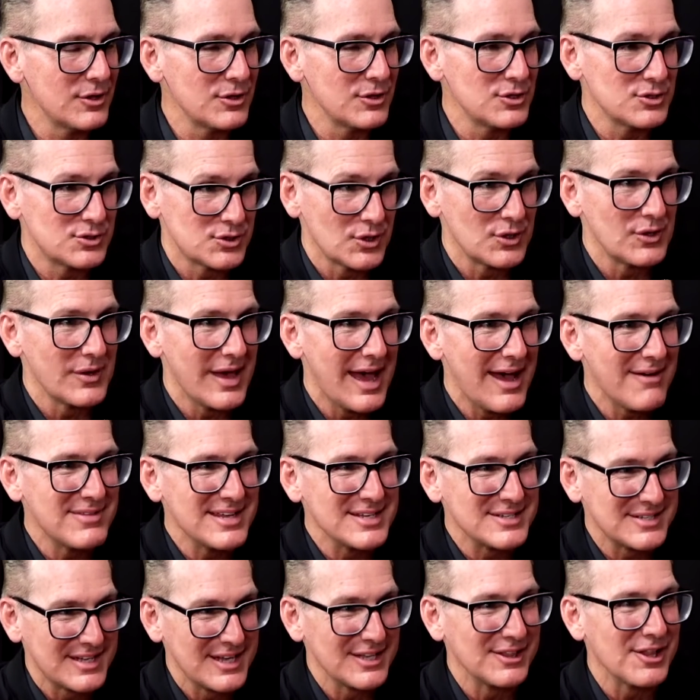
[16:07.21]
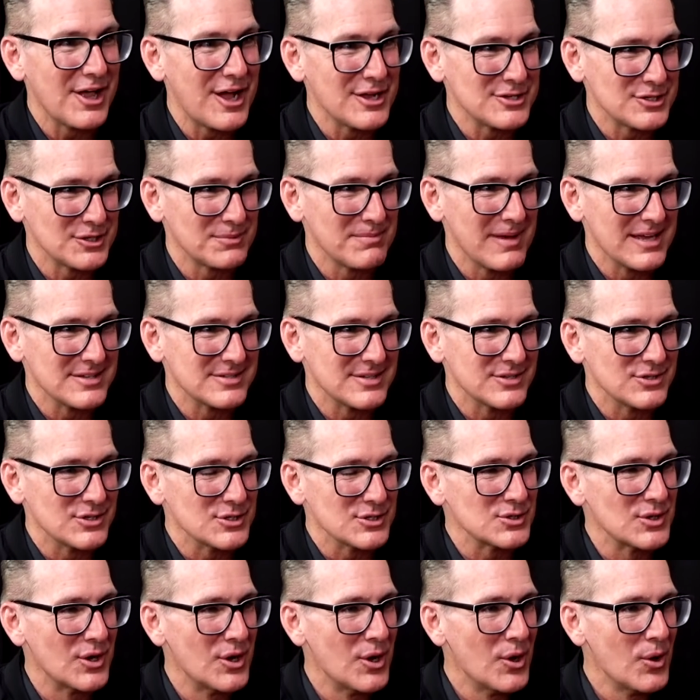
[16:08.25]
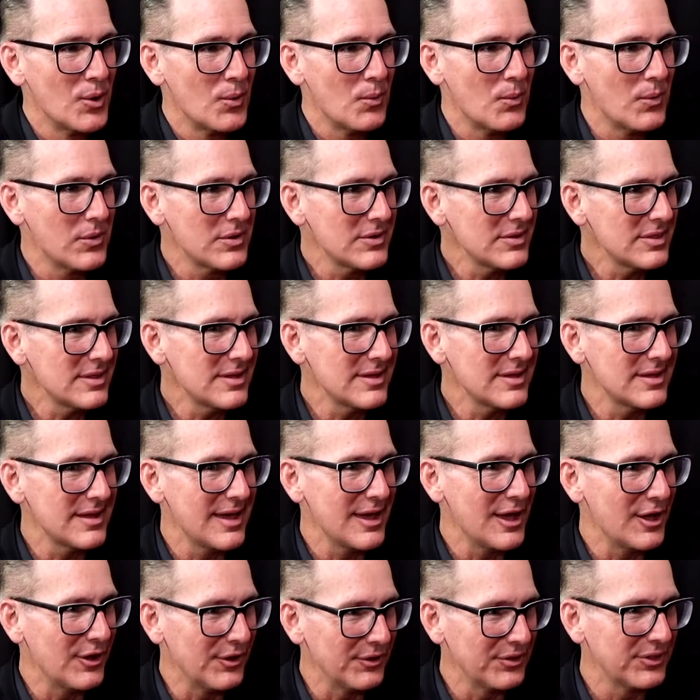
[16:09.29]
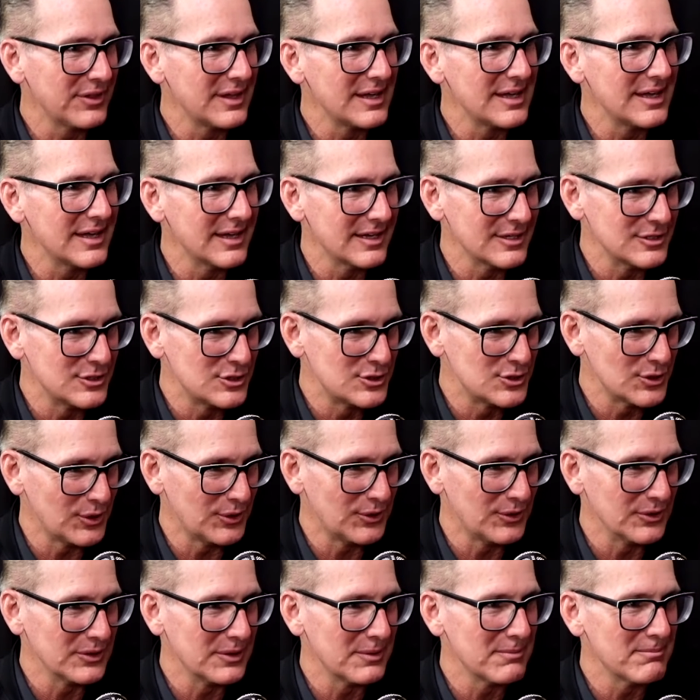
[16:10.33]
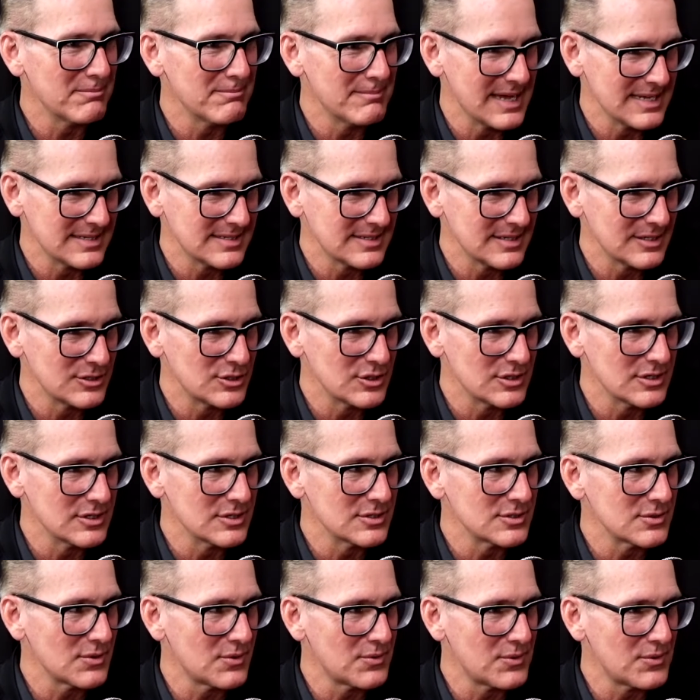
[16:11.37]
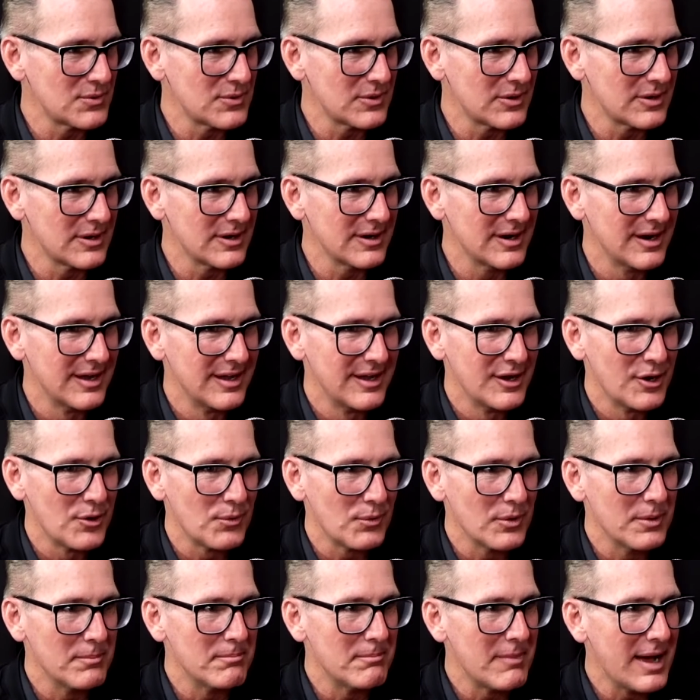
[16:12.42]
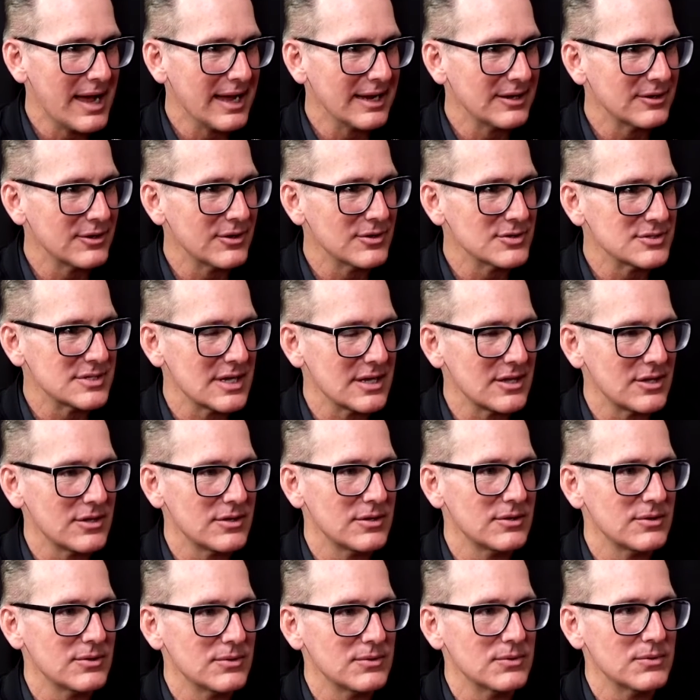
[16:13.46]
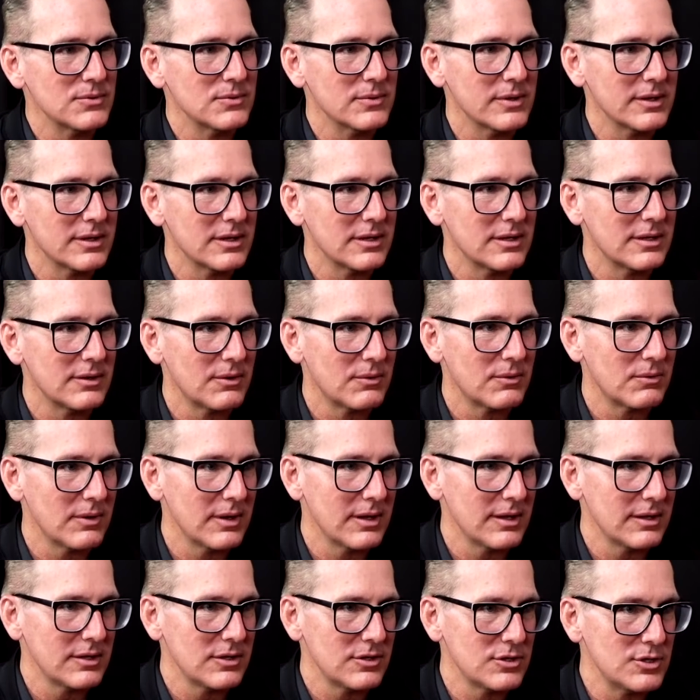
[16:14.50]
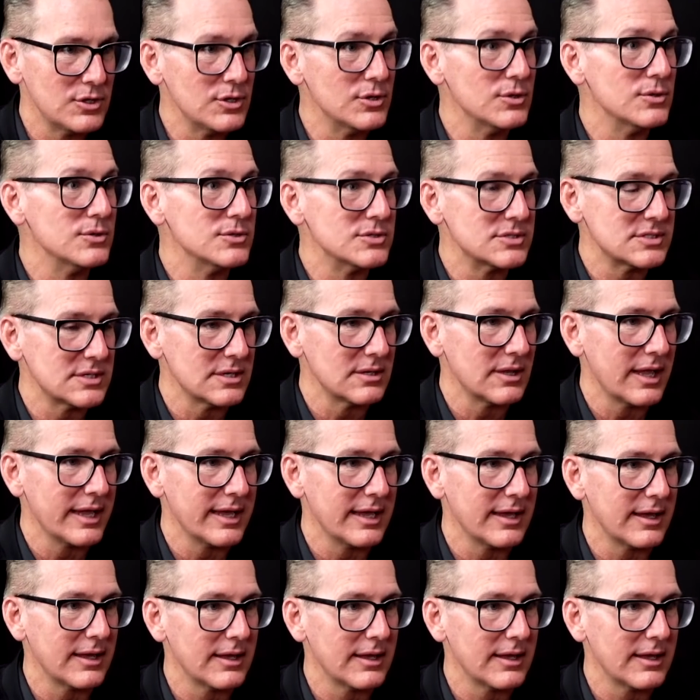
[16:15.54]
you have these kid logic messages. What are the healthy adult messages or reminders that you use to